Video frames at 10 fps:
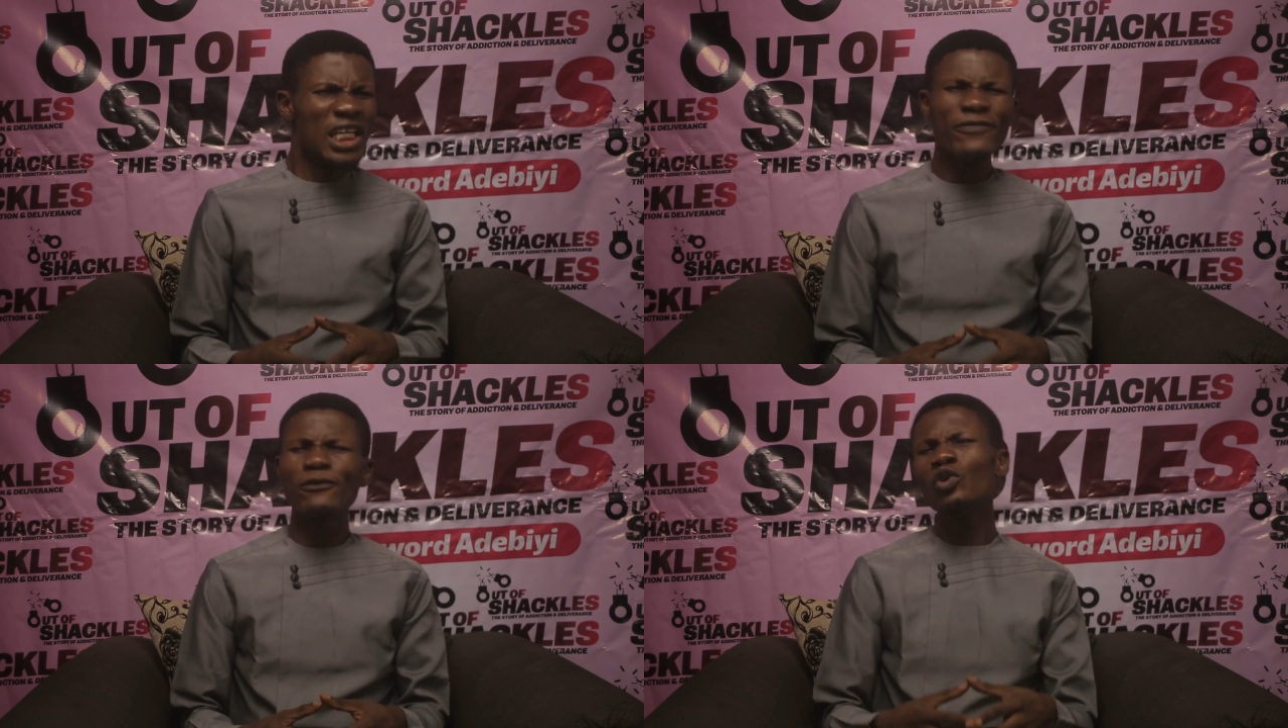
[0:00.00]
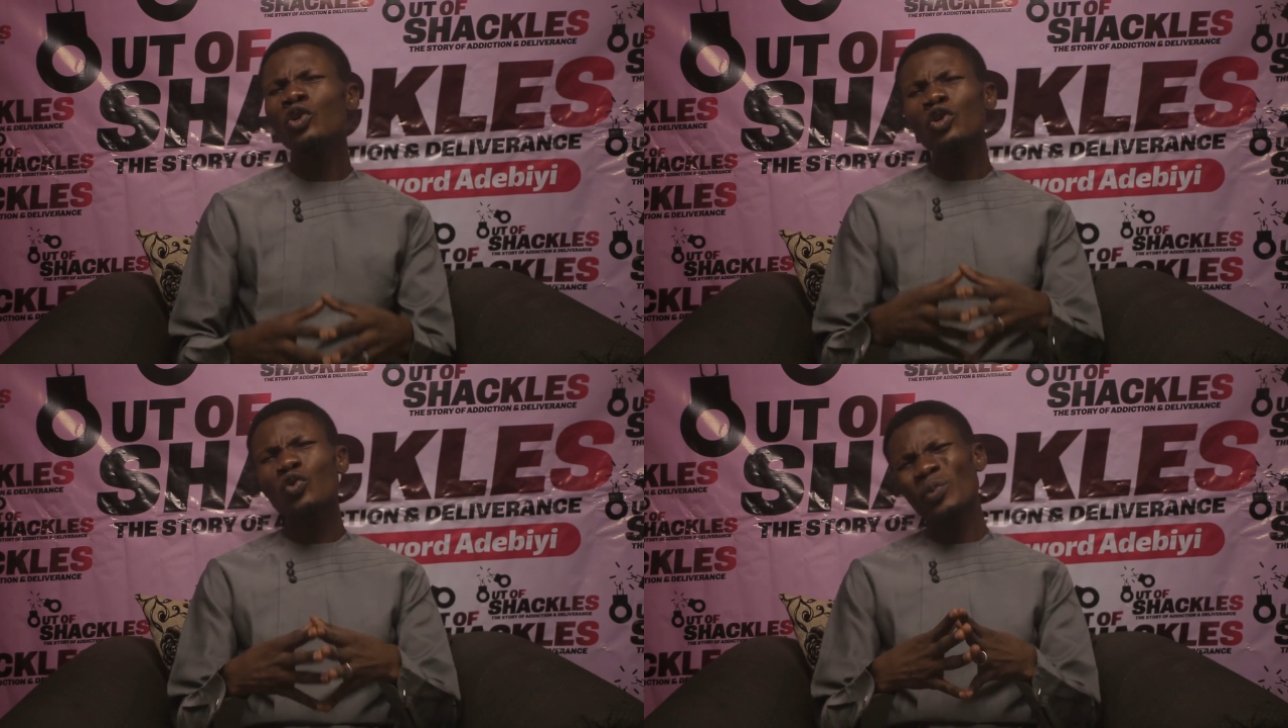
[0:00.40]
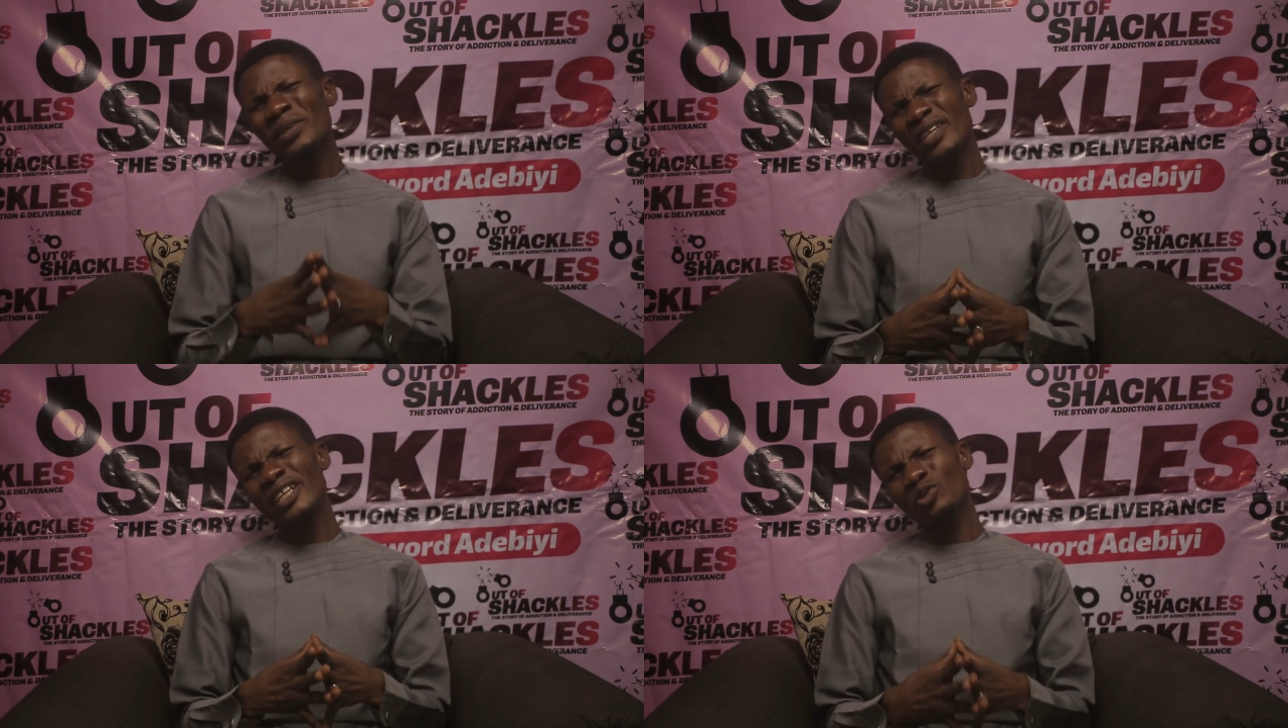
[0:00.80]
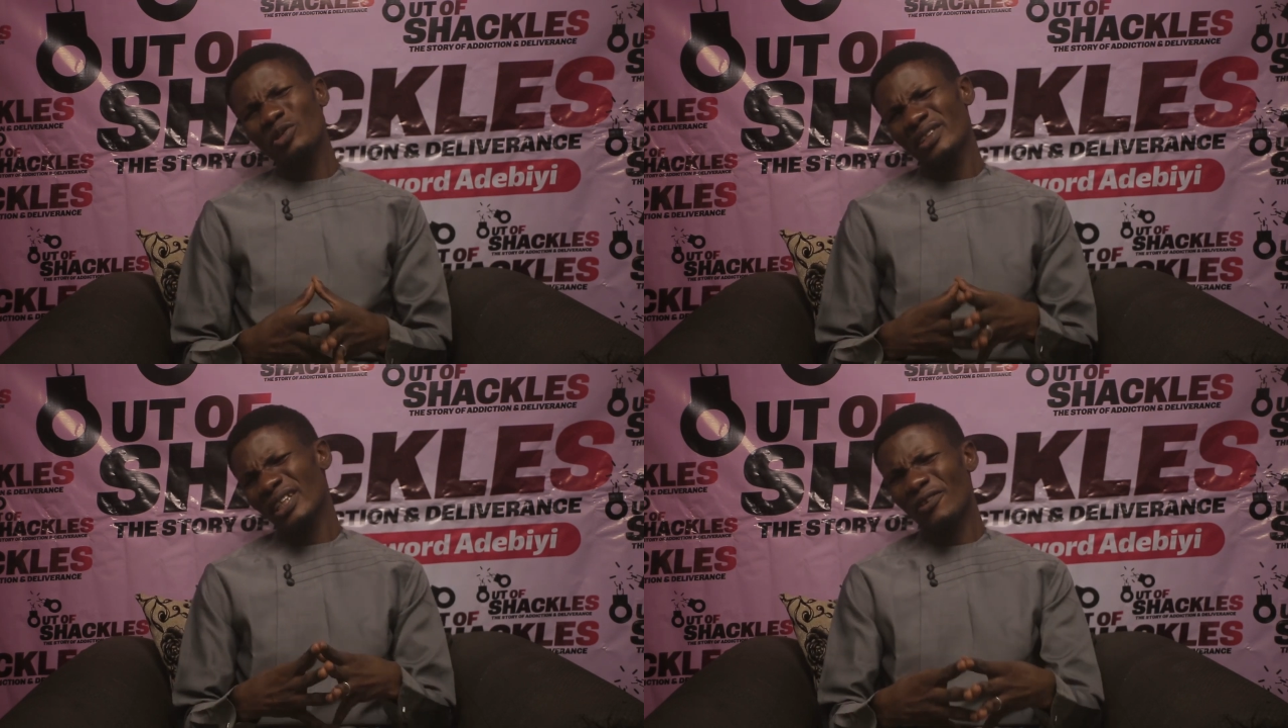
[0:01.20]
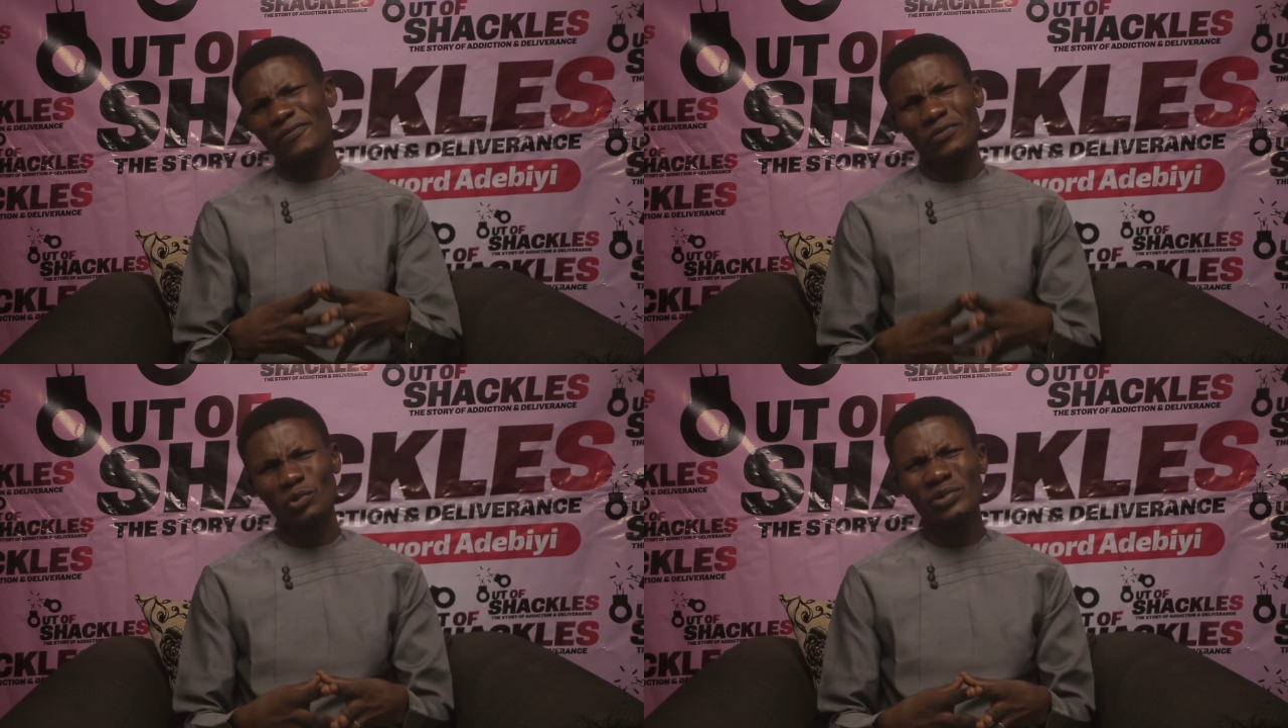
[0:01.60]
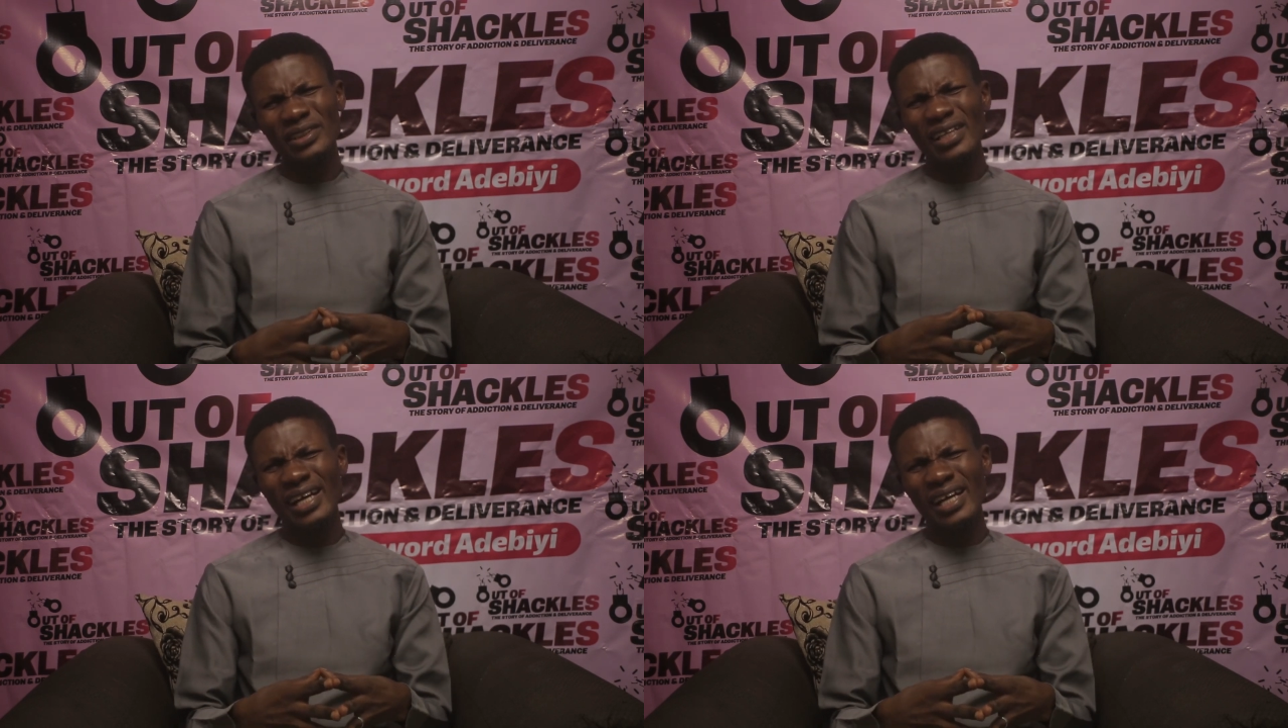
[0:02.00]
If you look within yourself, you see